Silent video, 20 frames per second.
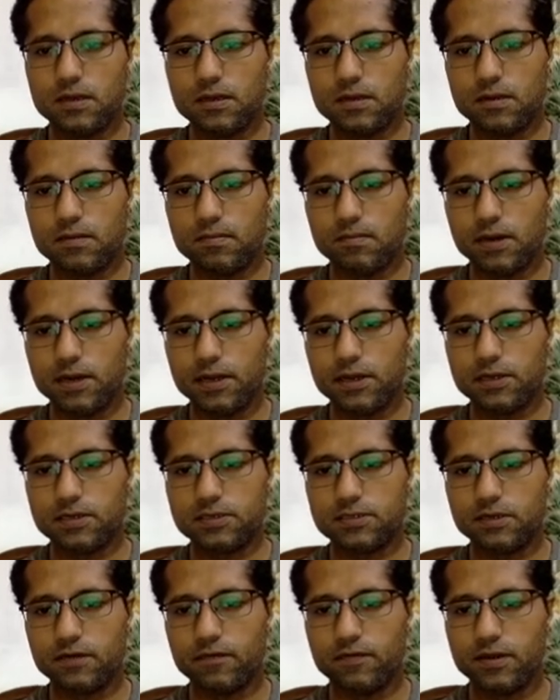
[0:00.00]

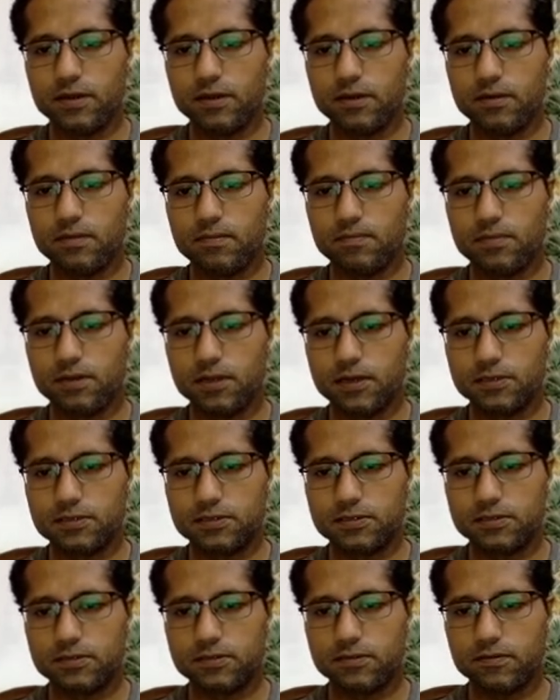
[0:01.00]
minus 7
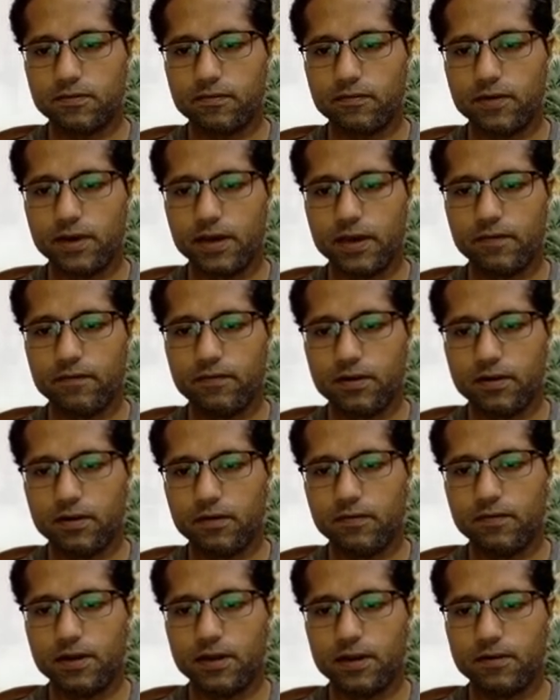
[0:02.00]
plus 5
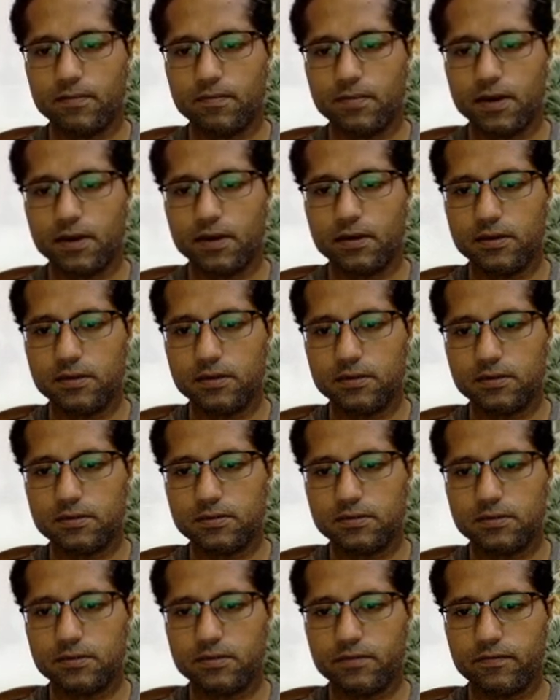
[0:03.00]
divided by
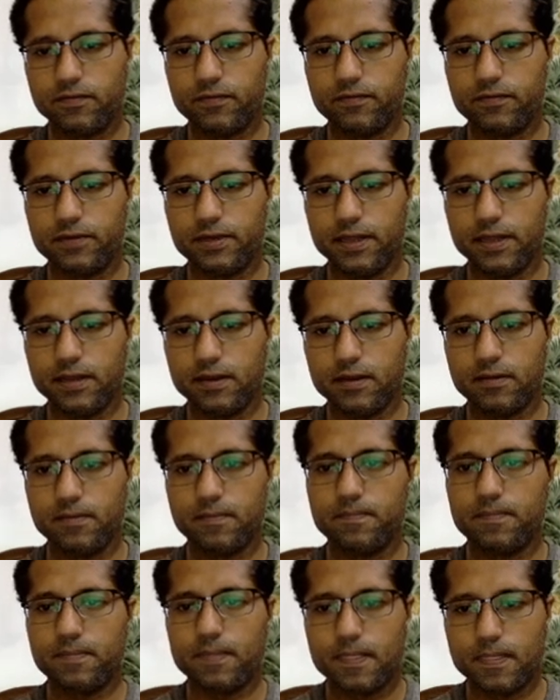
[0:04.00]
15,
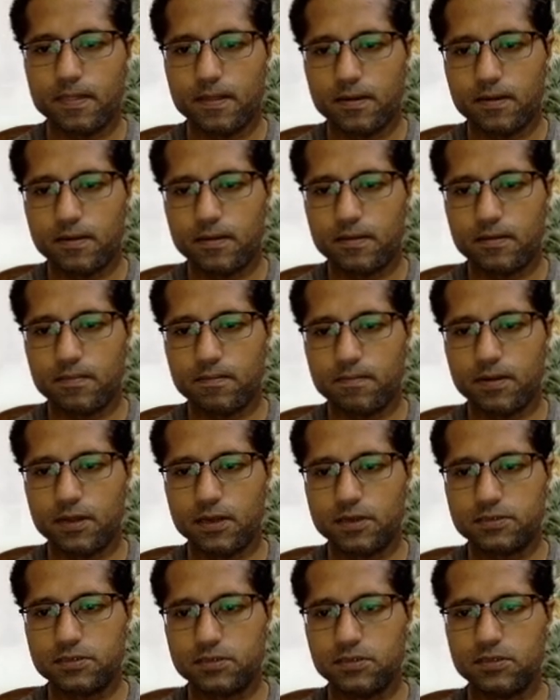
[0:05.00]

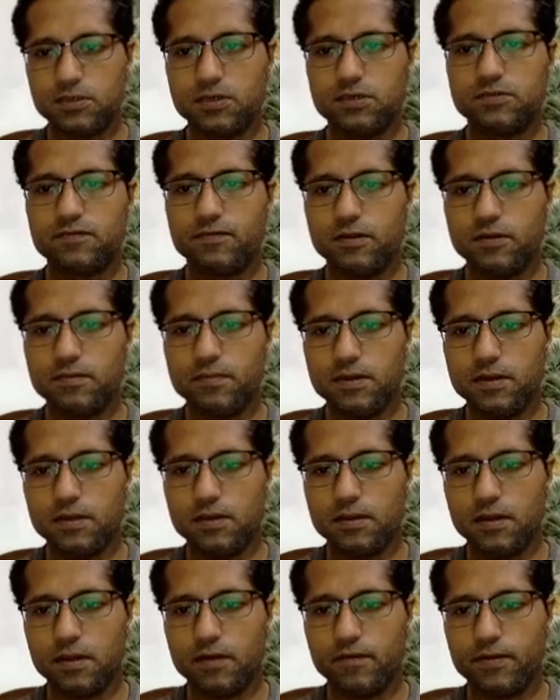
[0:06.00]
plus this will be
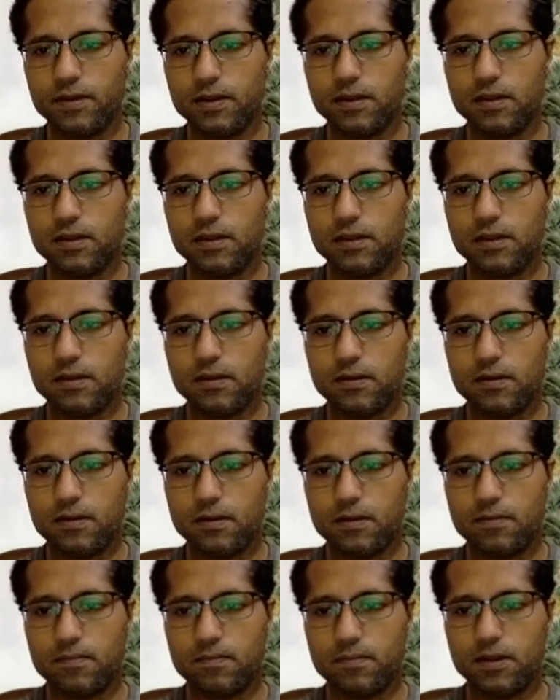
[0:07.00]
11
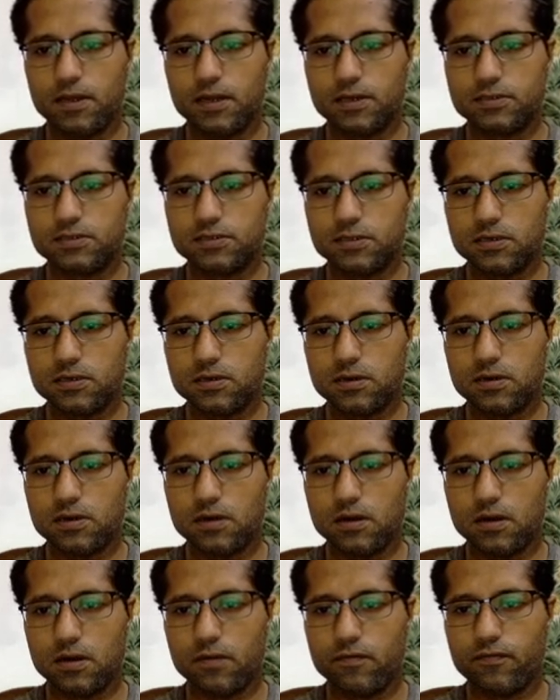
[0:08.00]
plus
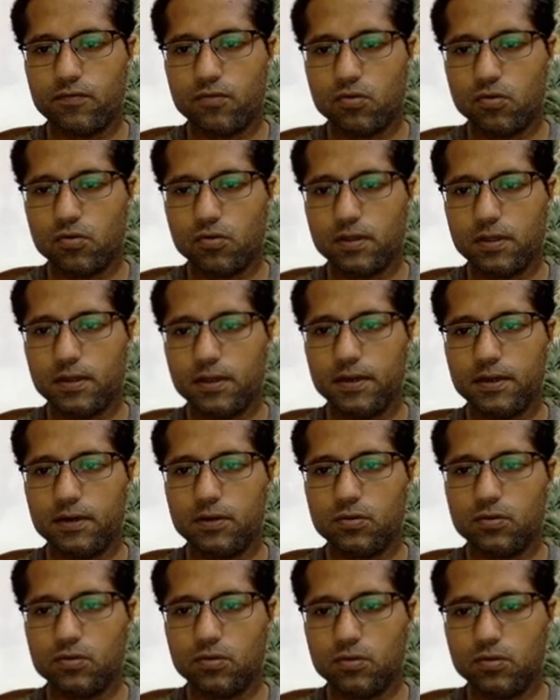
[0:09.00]
4
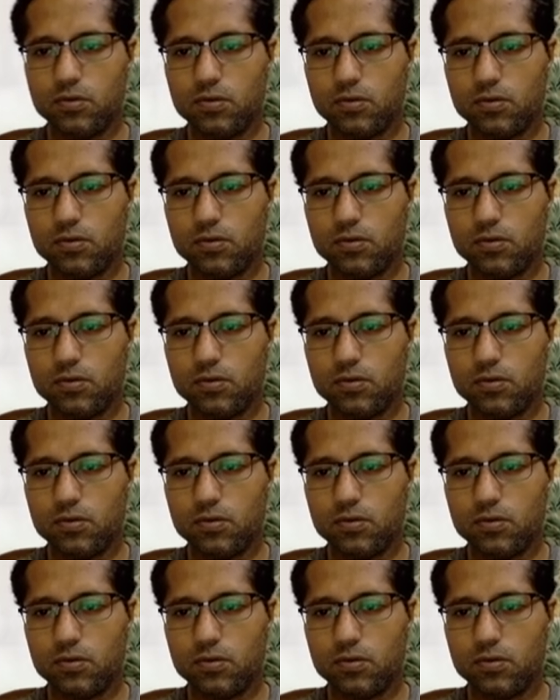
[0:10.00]
into